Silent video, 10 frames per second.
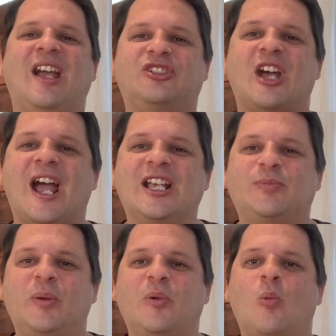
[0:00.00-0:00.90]
So as
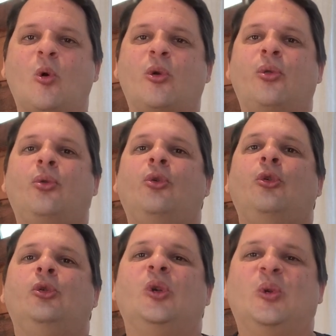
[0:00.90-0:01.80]
people walk
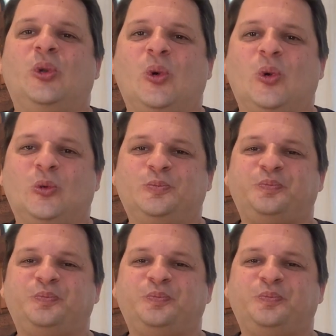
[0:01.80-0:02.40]
through your door,